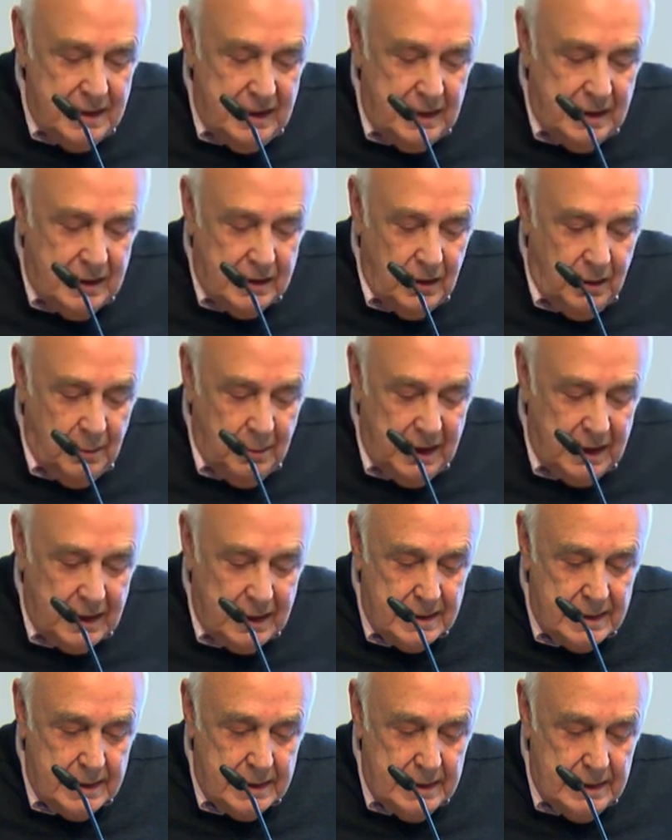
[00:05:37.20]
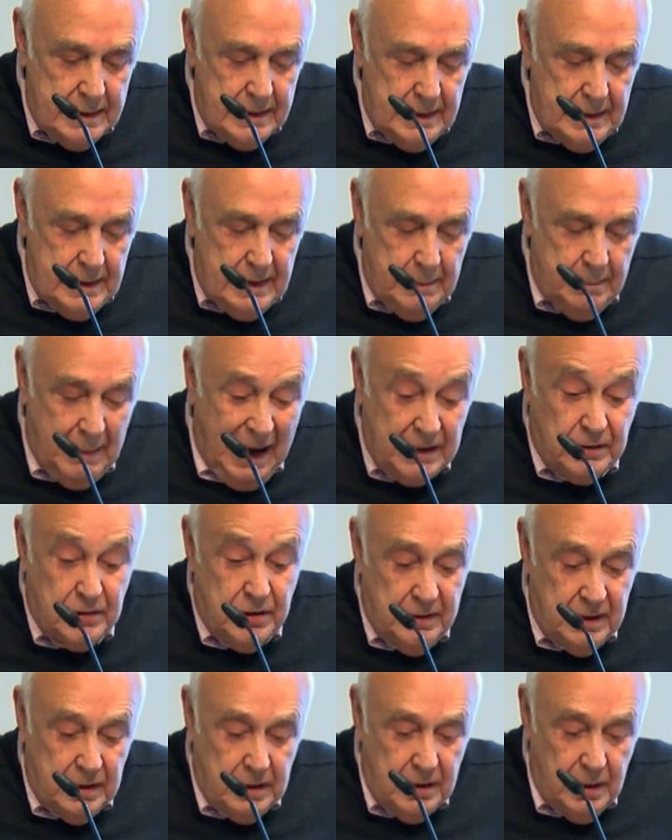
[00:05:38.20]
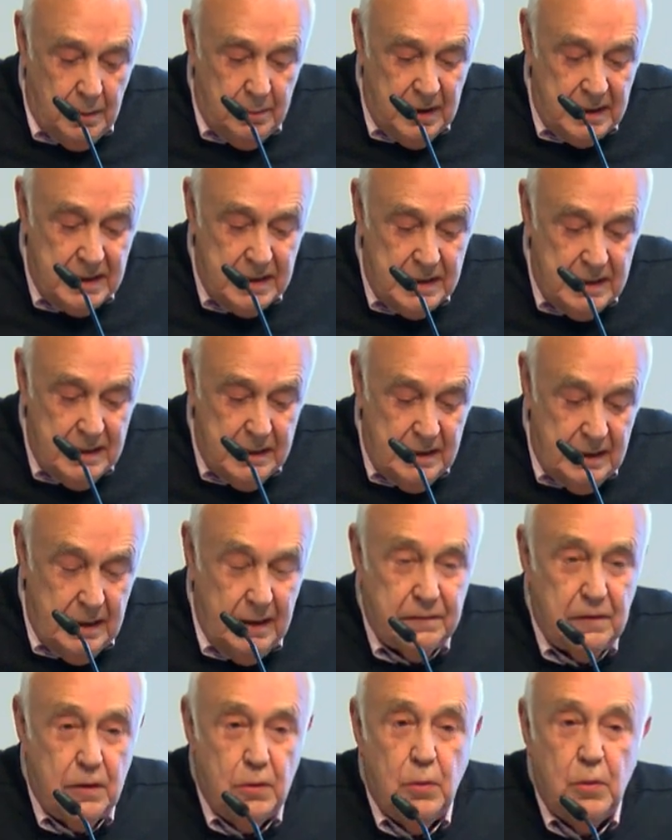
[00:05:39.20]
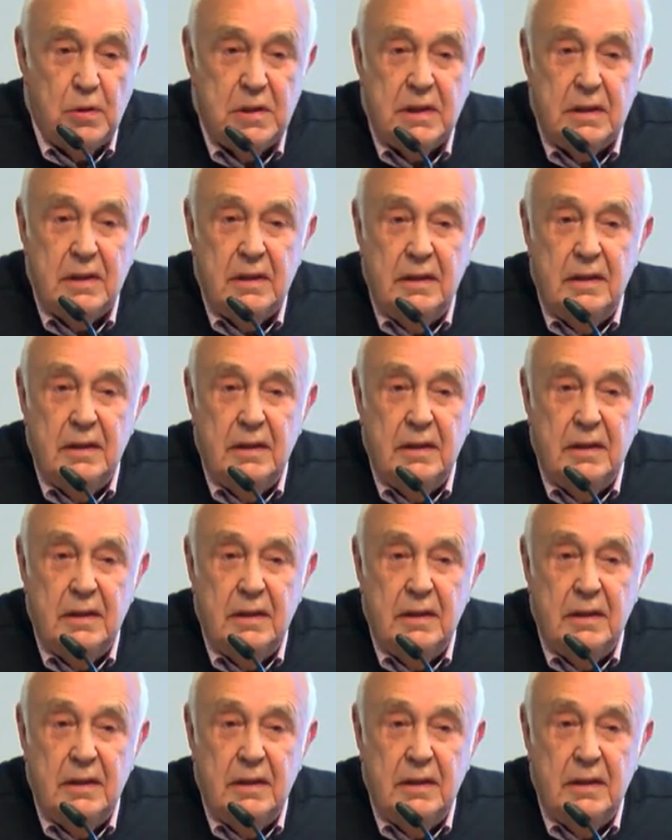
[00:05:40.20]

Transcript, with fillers: in economics, macroeconomics, of course,